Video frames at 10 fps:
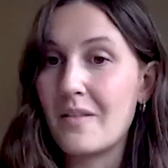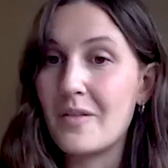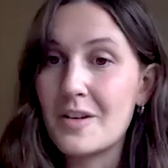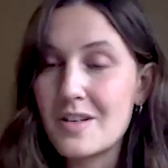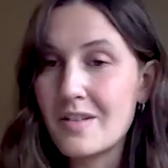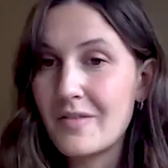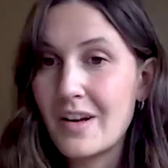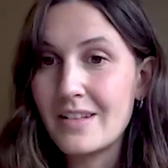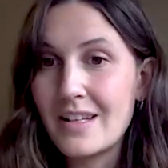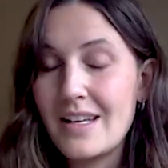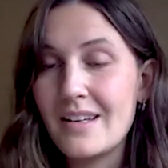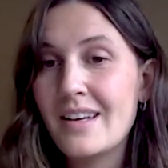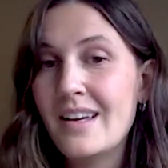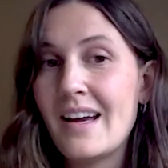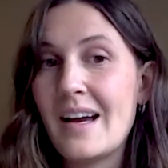a version of friendly
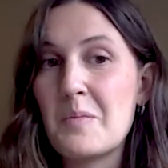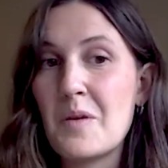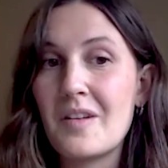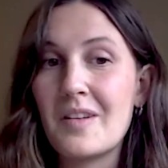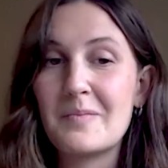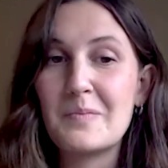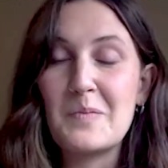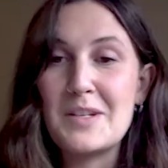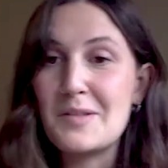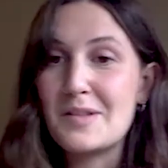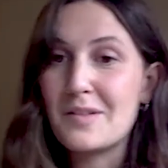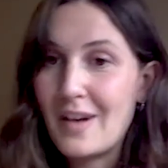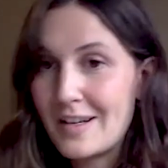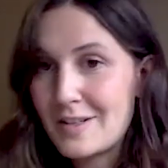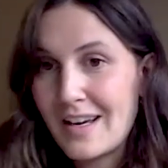um, whether we choose to
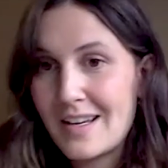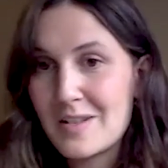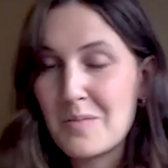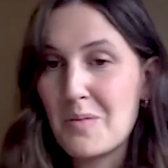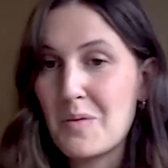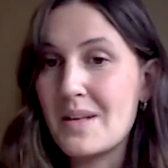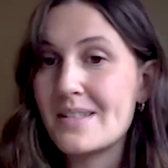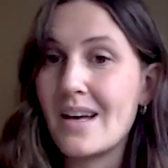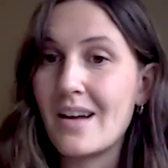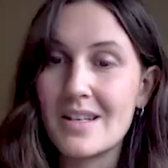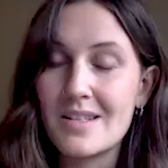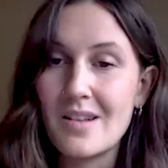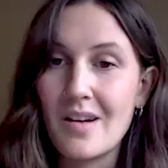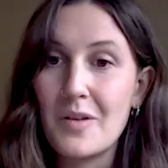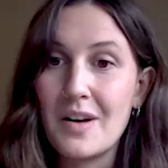franchise or maybe we sell this
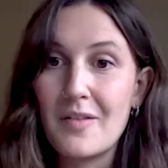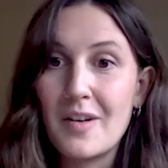software